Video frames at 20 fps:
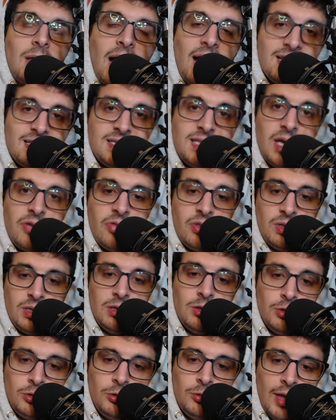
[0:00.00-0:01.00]
last night they
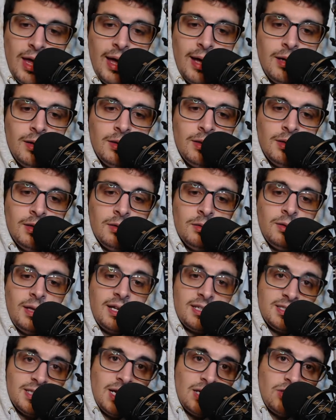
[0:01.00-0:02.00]
didn't do that.
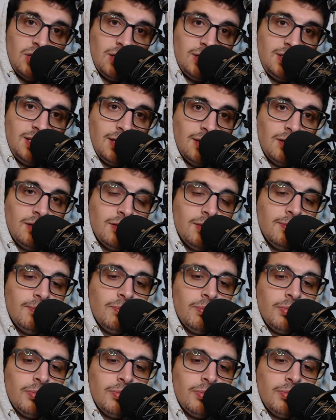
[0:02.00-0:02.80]
Last night they did.